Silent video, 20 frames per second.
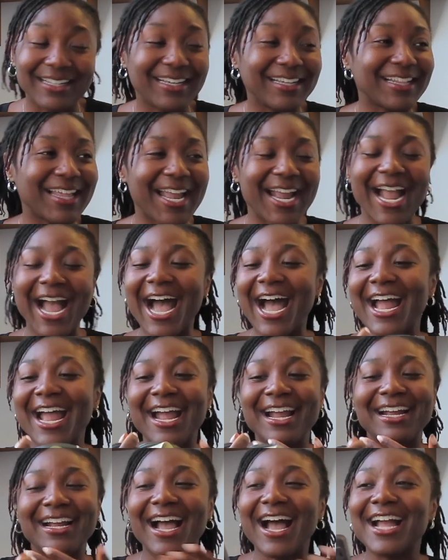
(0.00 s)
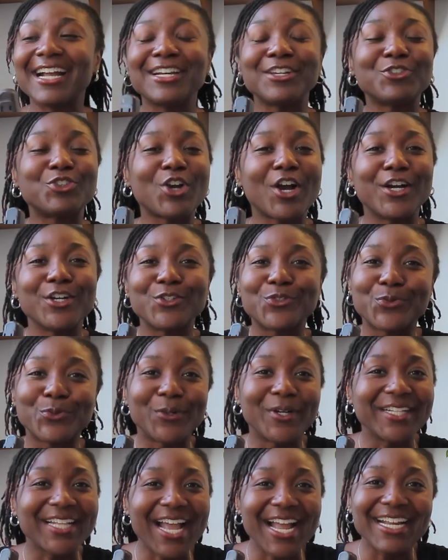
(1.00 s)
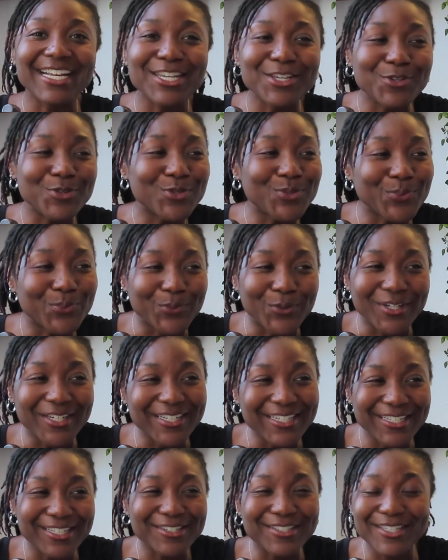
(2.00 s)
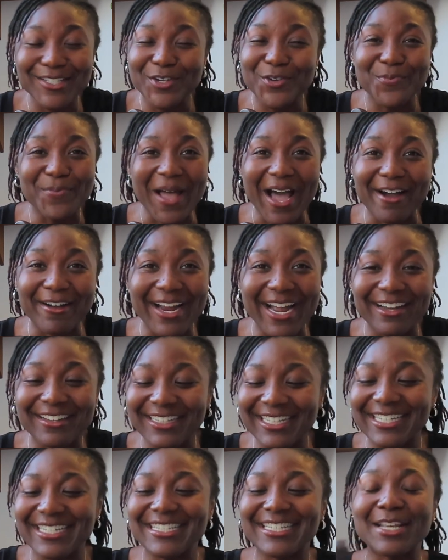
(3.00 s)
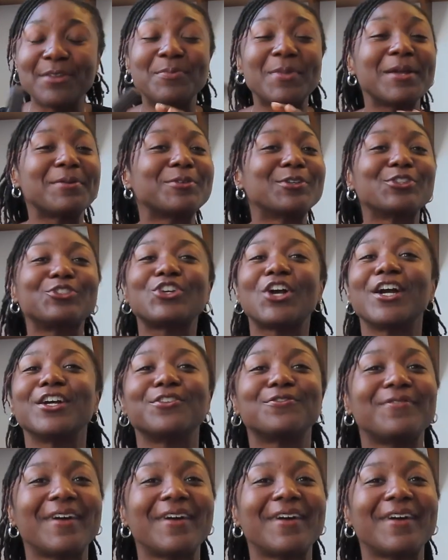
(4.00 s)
like I could charge one, I could use one of those little power outlets and be able to charge